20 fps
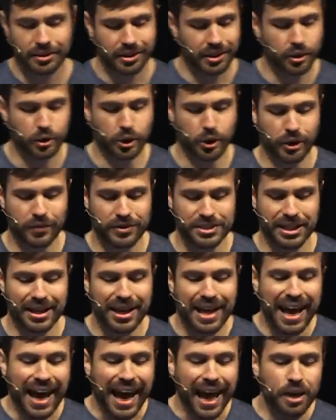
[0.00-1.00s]
ignore that for a second.
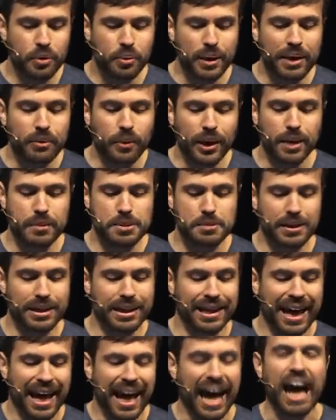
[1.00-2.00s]
How did we wind up spending
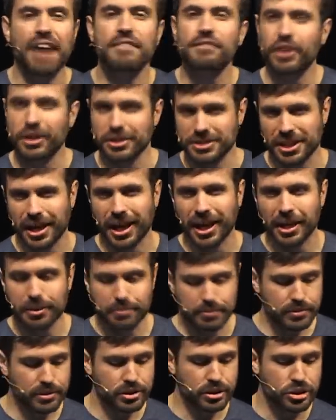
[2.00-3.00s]
half our
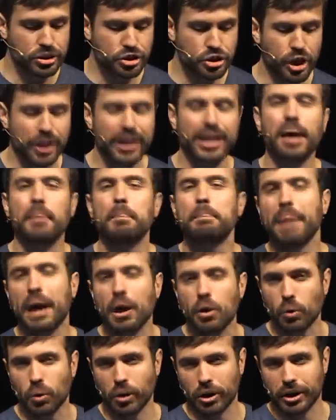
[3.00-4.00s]
time talking
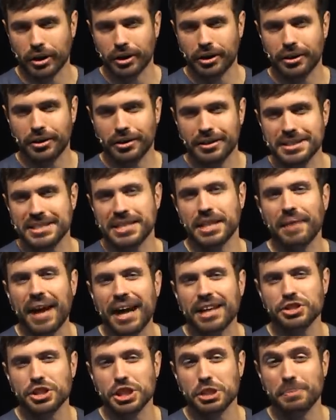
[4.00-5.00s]
about work instead of
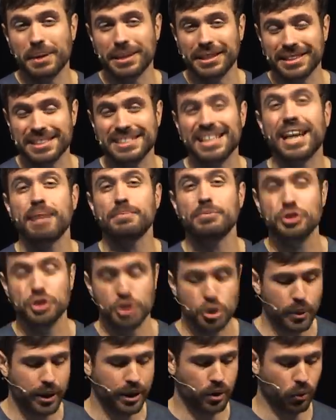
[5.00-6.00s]
actually spending the time
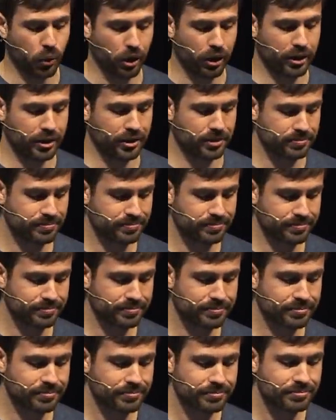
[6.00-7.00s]
doing work?
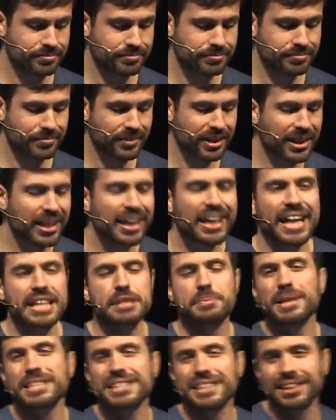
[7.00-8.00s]
It's
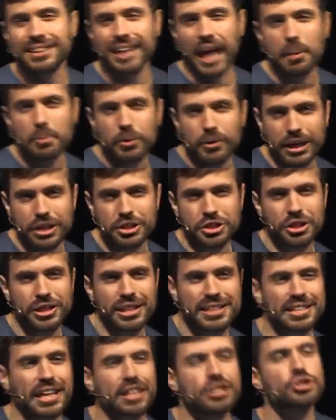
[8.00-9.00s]
because collaboration
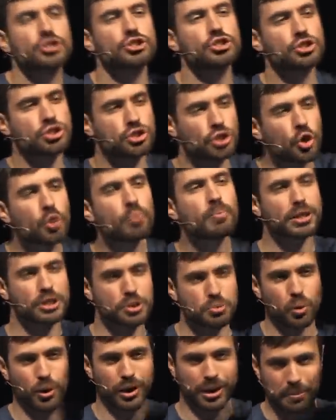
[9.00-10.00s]
has gotten so much
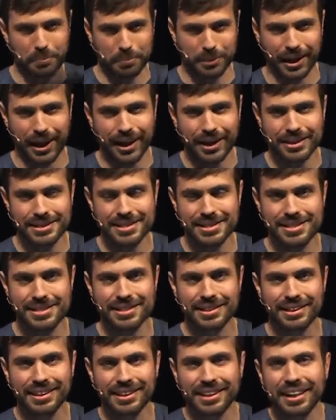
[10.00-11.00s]
more complex
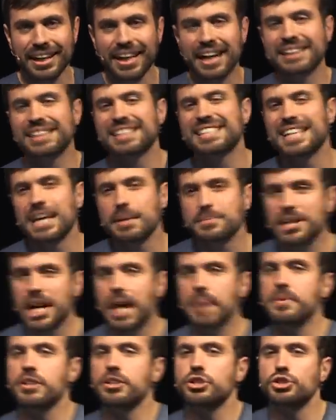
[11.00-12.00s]
at the same
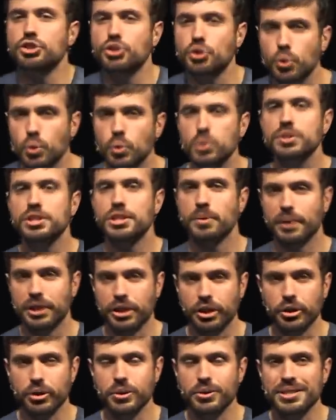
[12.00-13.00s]
time that the tools that we
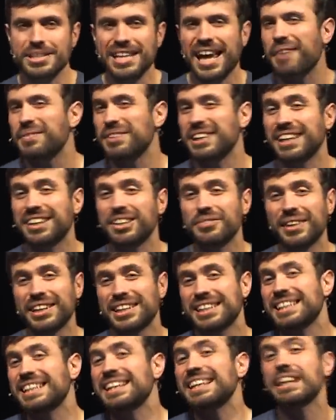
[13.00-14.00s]
use haven't
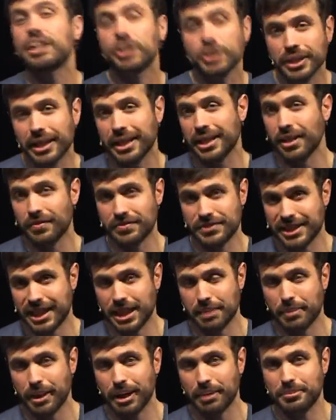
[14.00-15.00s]
innovated nearly enough to
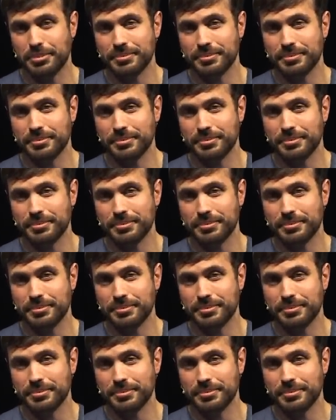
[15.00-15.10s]
keep up.